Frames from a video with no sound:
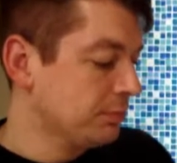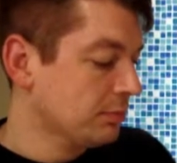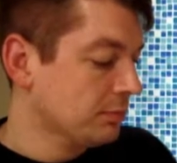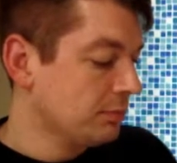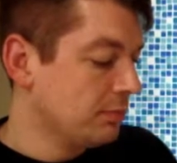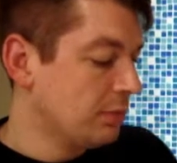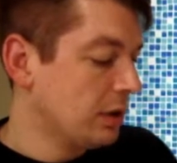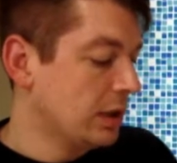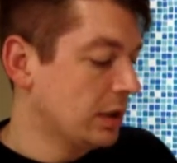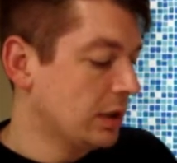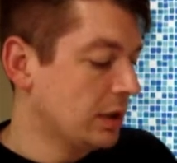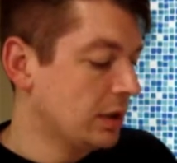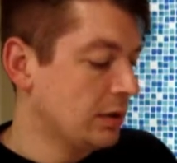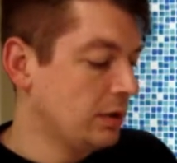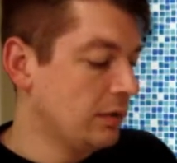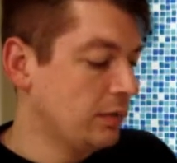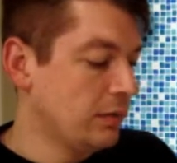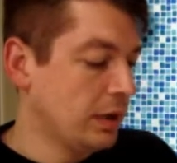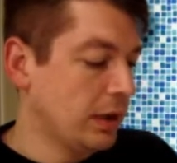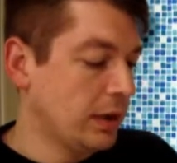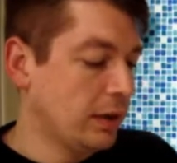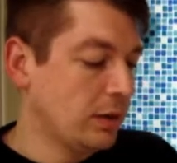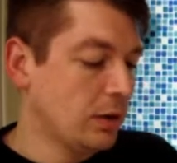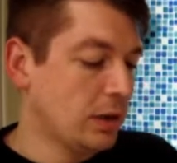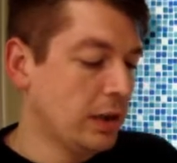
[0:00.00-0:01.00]
puck of the
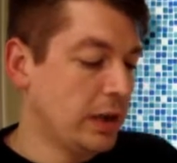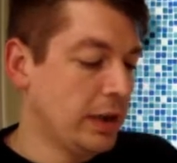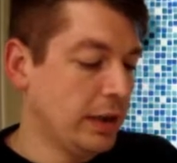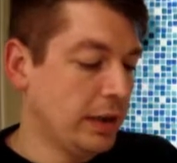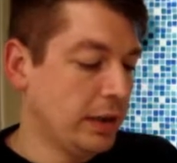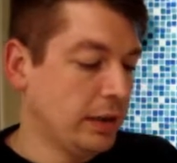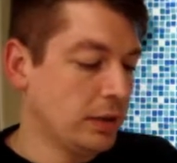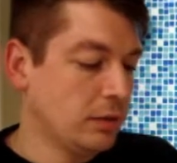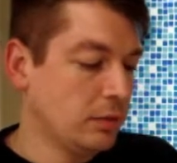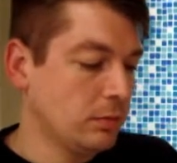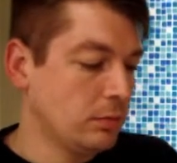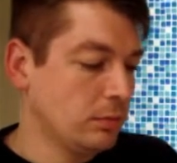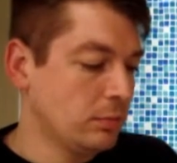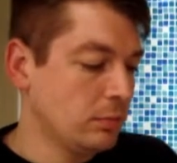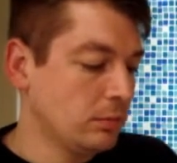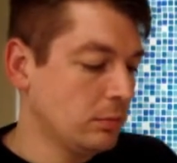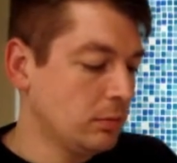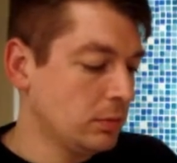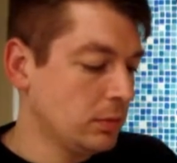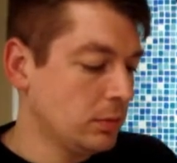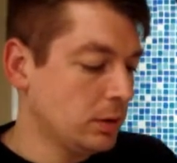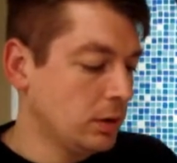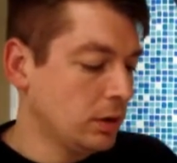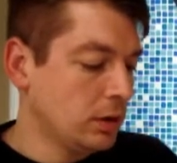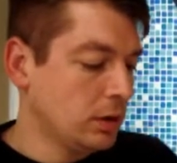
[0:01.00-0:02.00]
Hagen
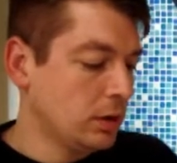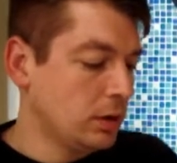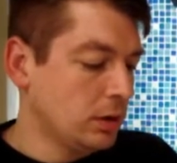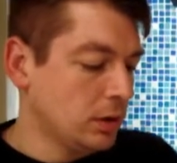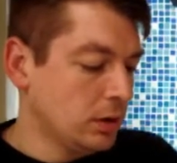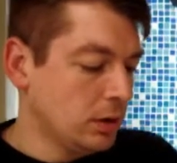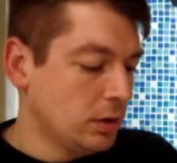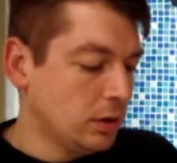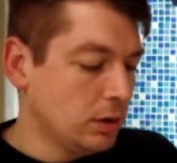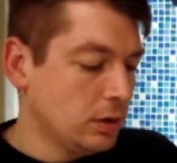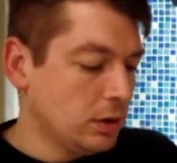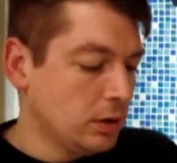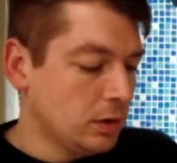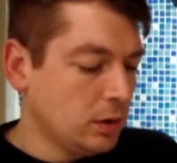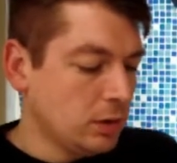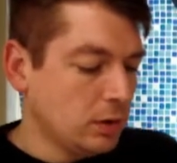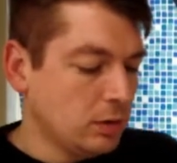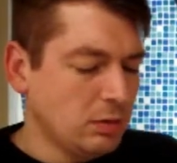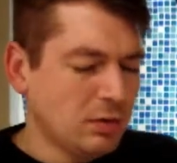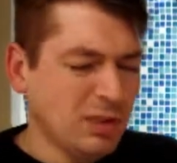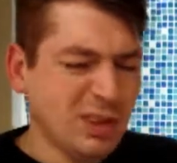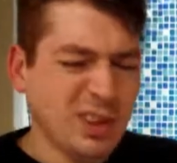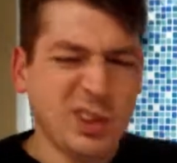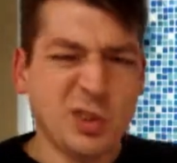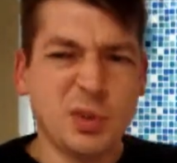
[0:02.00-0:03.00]

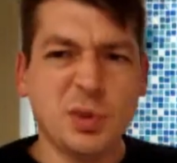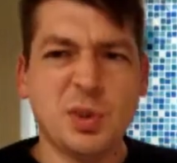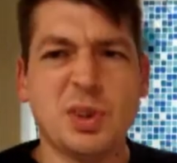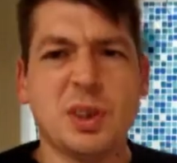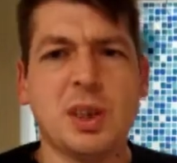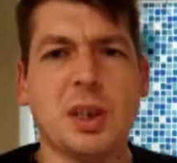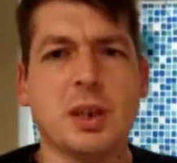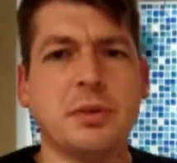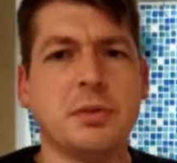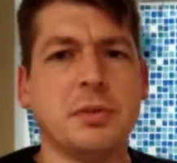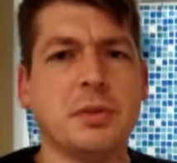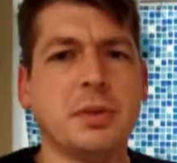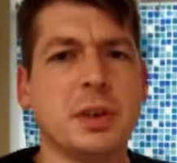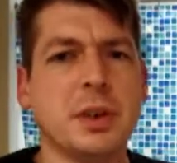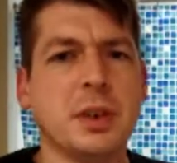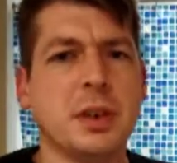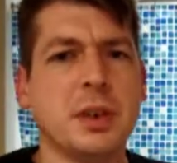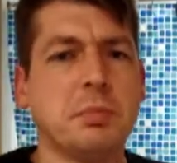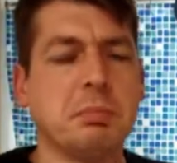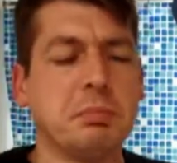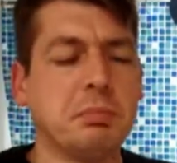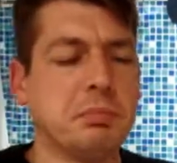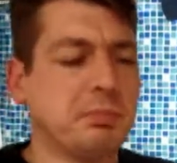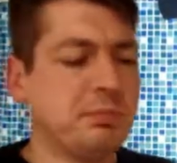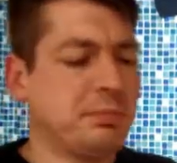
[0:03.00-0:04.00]
new stuff,
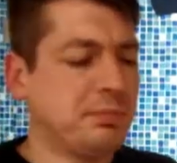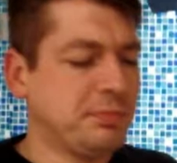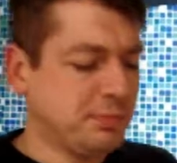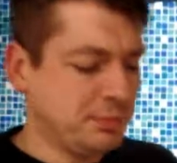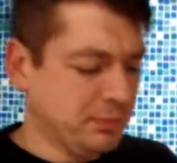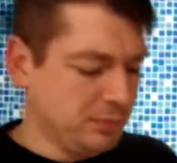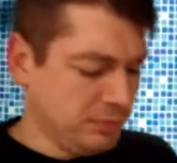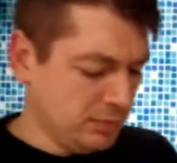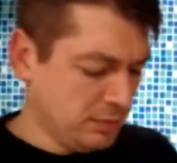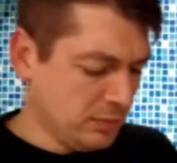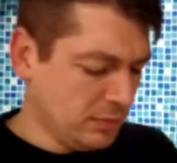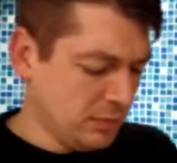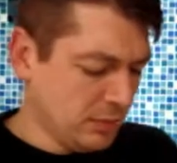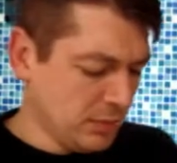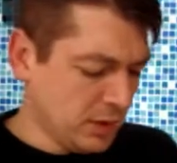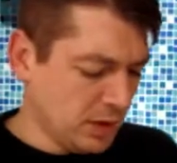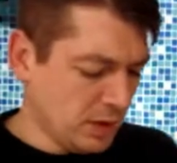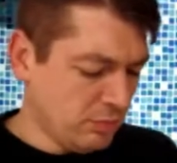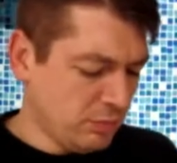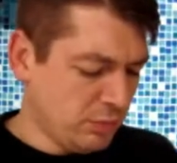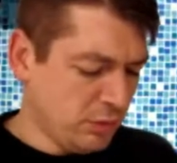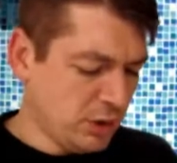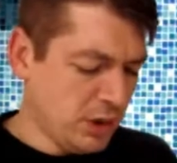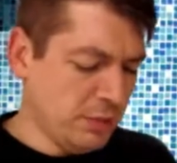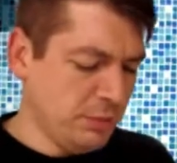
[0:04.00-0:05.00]

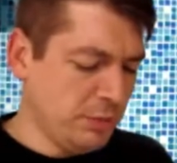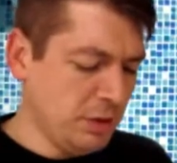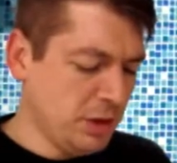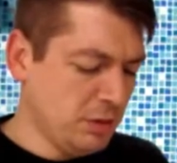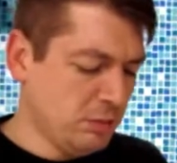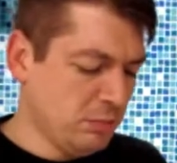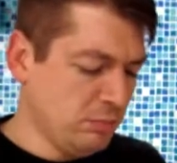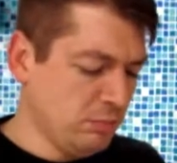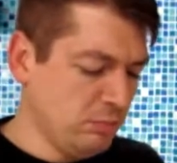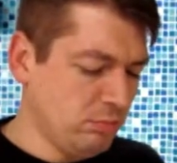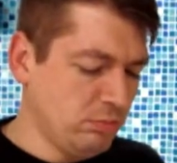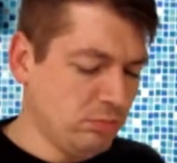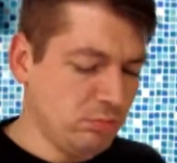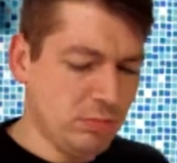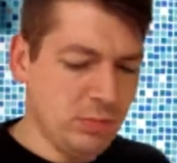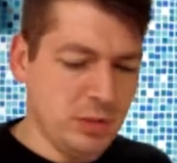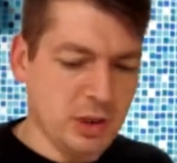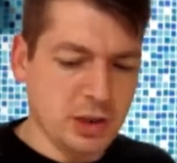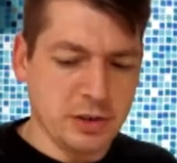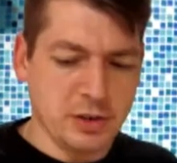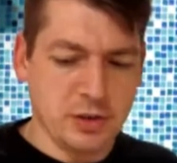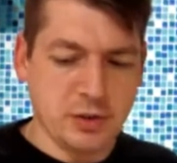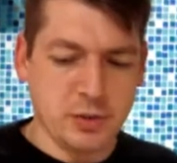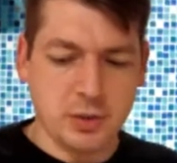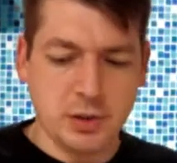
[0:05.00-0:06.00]
premium,
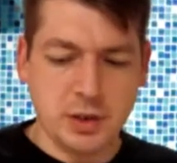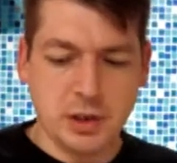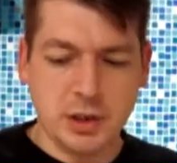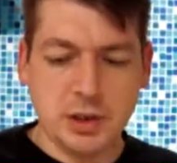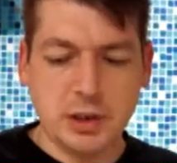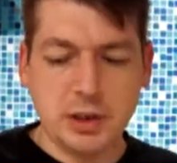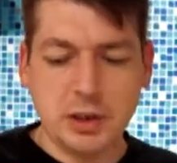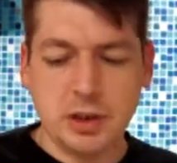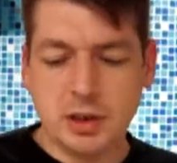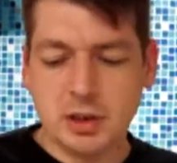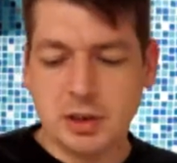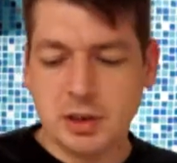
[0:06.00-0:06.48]
luxury,